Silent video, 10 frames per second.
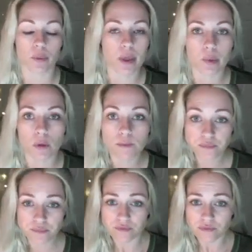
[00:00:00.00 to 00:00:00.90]
people,
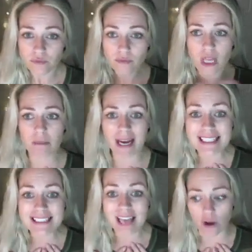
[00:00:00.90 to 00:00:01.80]

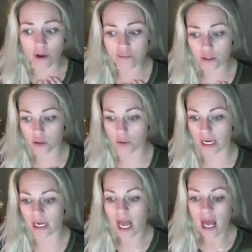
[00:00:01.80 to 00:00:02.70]
myself
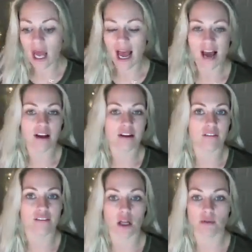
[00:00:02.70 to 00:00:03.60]
included, had
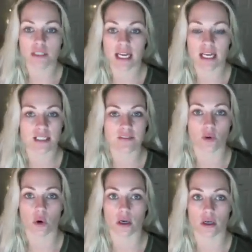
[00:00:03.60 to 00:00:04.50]
followed diets
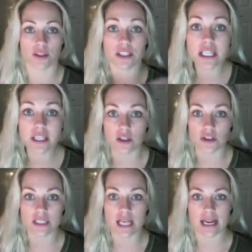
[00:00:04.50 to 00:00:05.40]
for
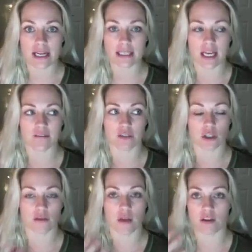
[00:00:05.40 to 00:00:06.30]
years and had kind of
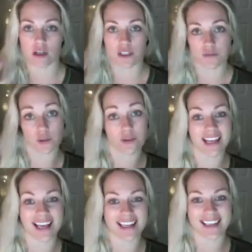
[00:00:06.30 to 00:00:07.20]
learned that there is food
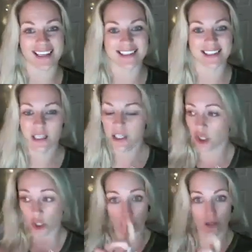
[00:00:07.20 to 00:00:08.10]
that is
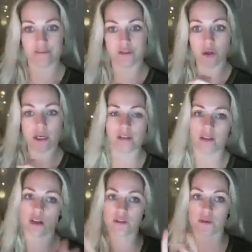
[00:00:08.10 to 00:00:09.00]
good food, and then
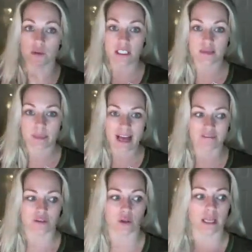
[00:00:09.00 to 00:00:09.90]
there's food that's bad
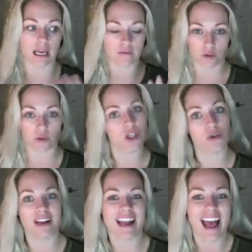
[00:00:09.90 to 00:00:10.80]
food, like food that
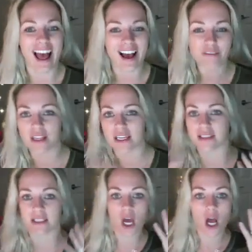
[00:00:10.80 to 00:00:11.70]
you can have that
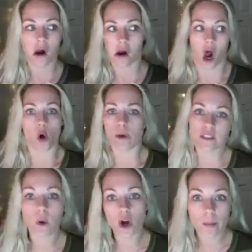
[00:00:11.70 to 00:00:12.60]
is
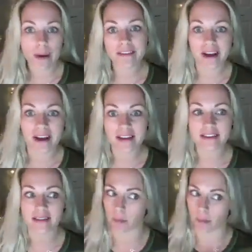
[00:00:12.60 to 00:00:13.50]
always welcome on
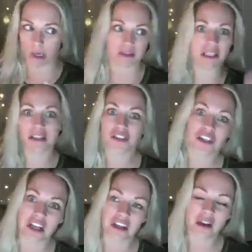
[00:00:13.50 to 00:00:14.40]
diets, like broccoli and
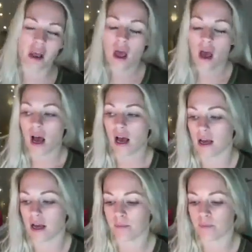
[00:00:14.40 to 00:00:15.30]
chicken.
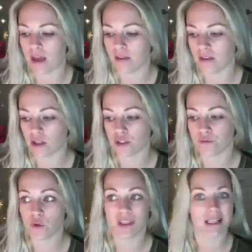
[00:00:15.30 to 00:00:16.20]
And then there's
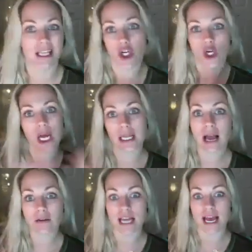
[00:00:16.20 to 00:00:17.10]
food that like you're not
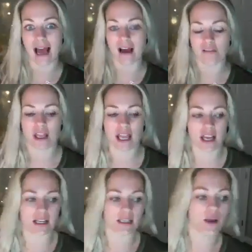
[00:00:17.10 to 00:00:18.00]
allowed to have.
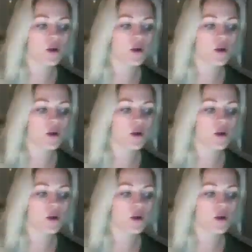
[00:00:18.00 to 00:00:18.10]
And